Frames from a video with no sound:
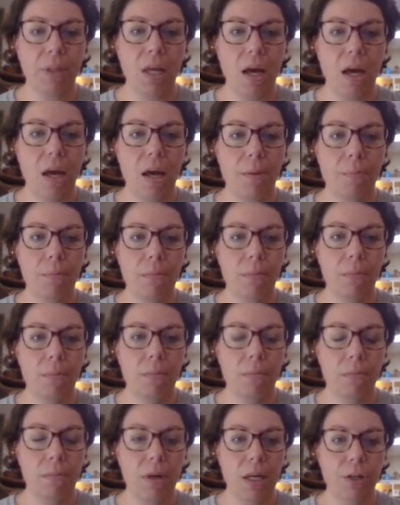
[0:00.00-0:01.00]
And
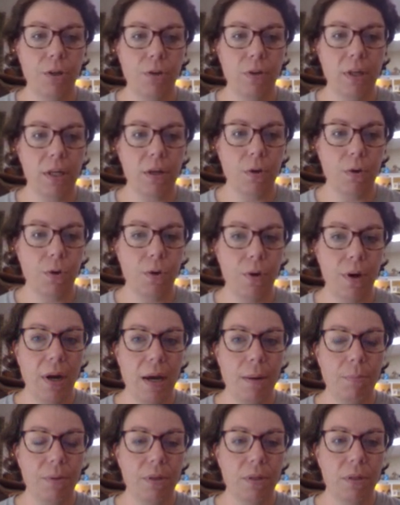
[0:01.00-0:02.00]
you're like, oh
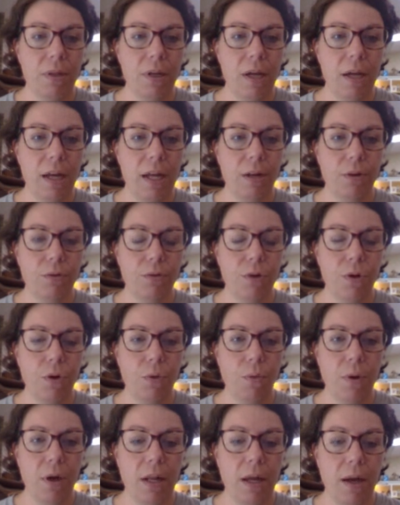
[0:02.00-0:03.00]
crap, I don't know
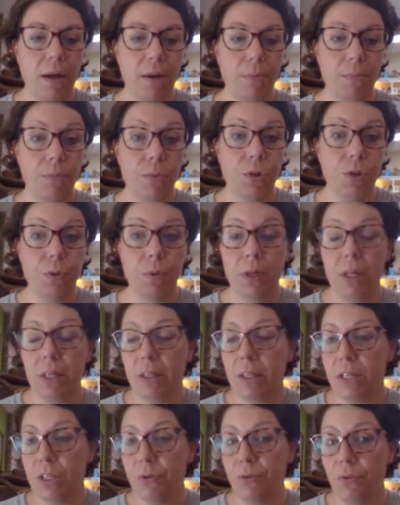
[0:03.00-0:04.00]
what I'm doing
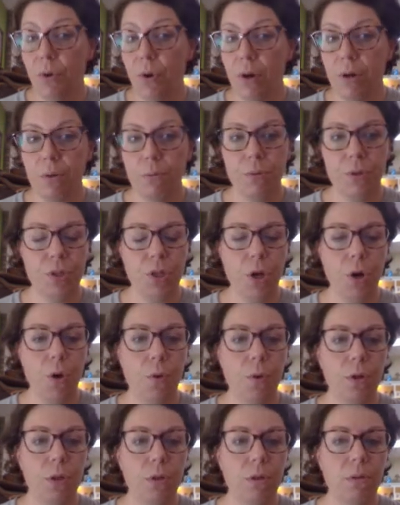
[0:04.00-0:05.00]
this for.
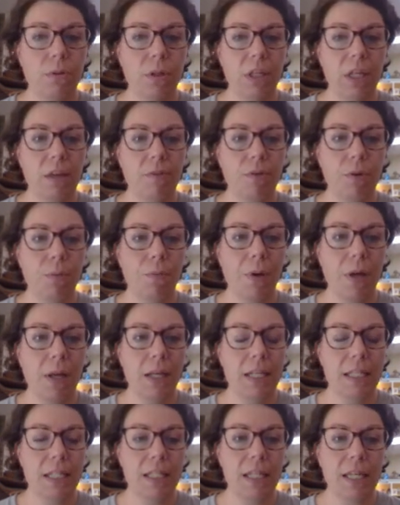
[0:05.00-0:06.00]
So even while
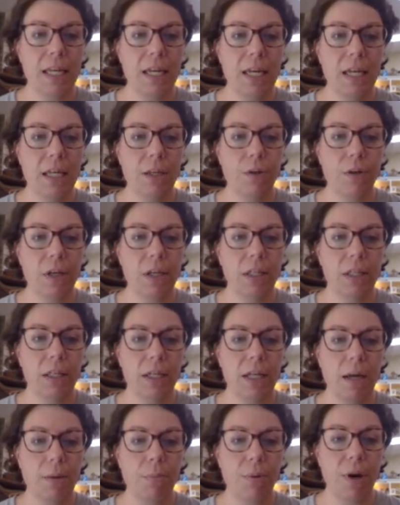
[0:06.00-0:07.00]
it's clicking, you can
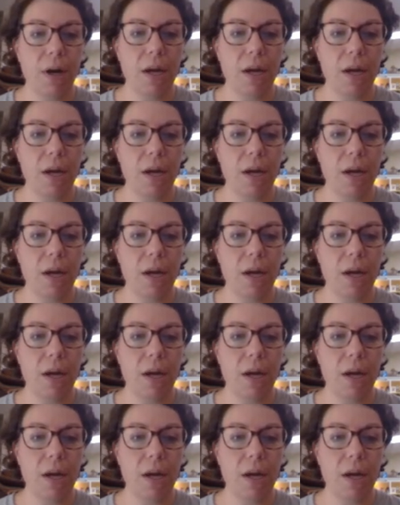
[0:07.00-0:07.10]
click on